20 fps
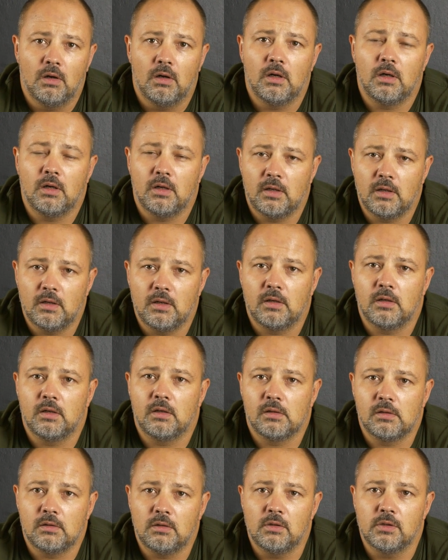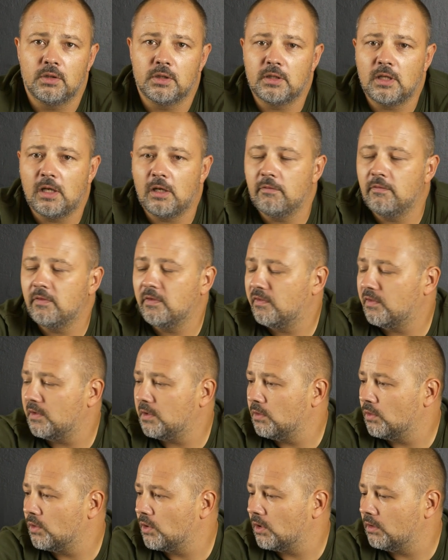a long time with a
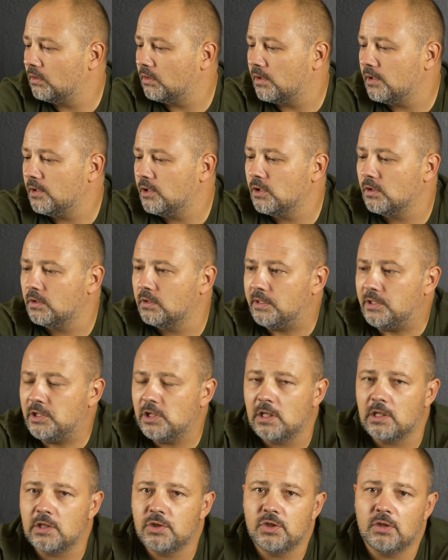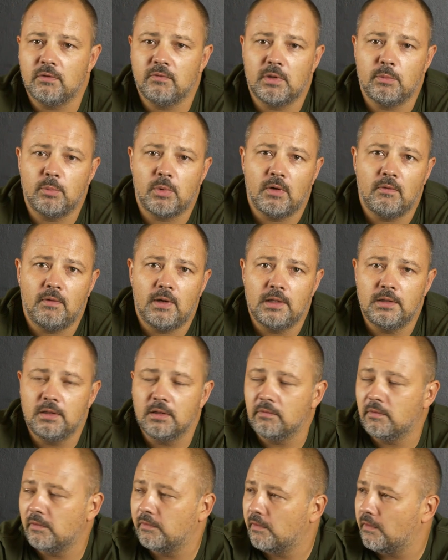usual original charger we're
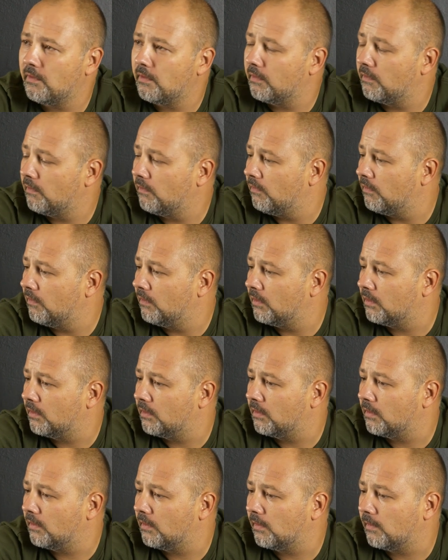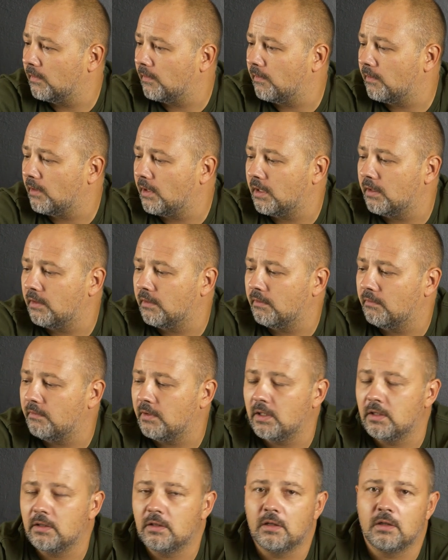providing with a
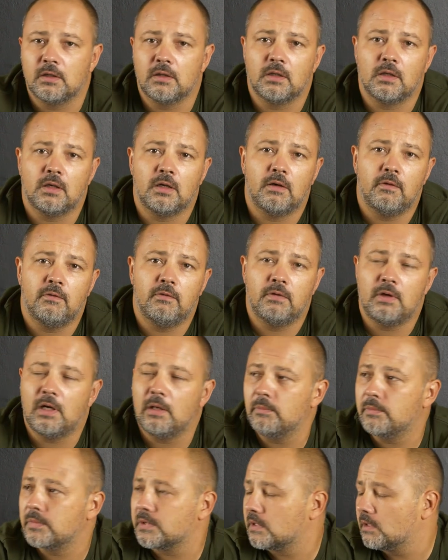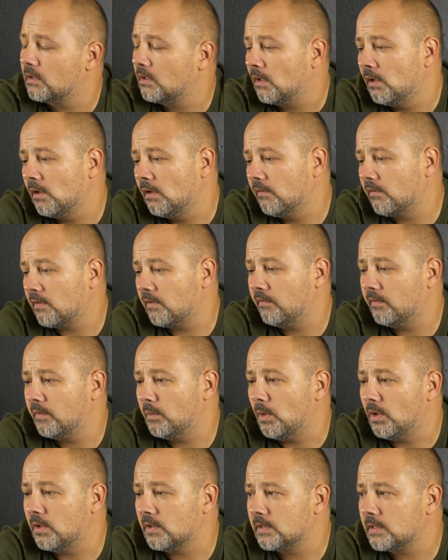1.5 amps from the
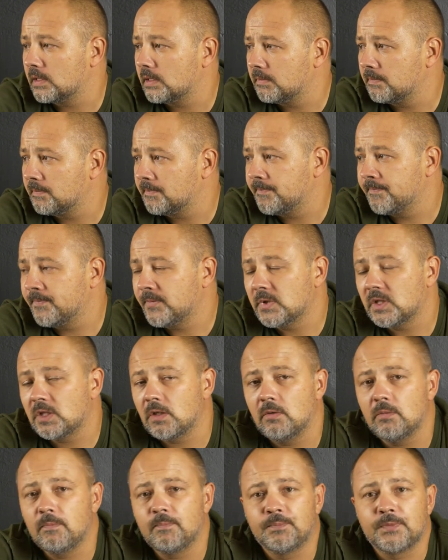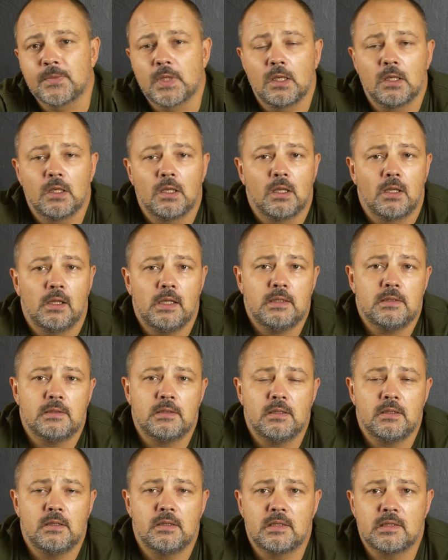box. So let's
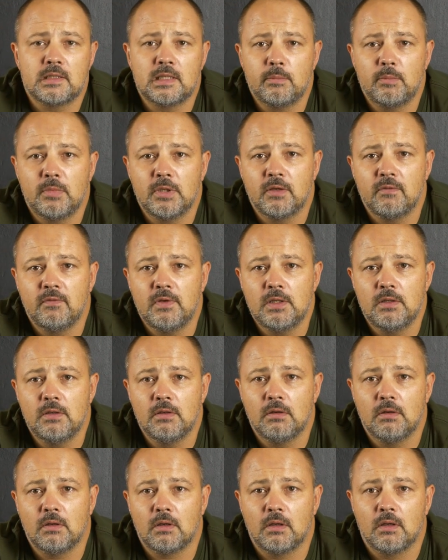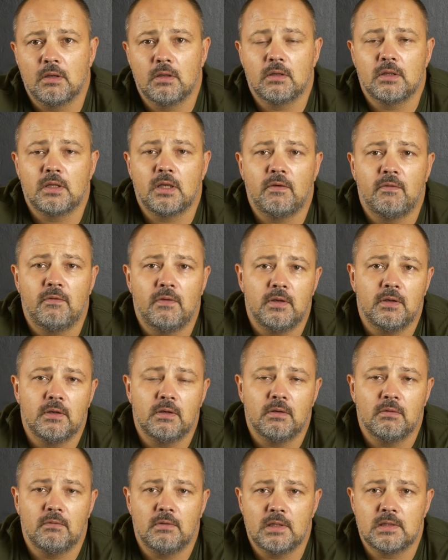see disassembling video, and I
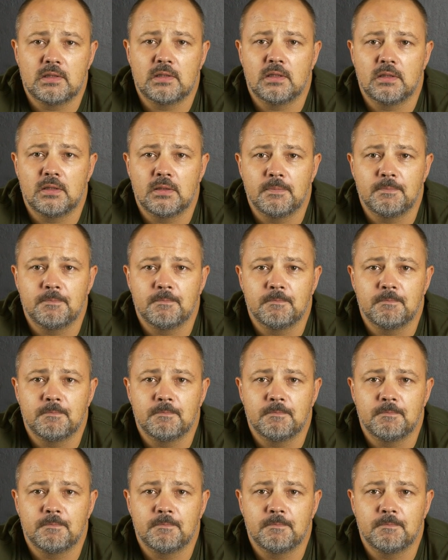think that's it.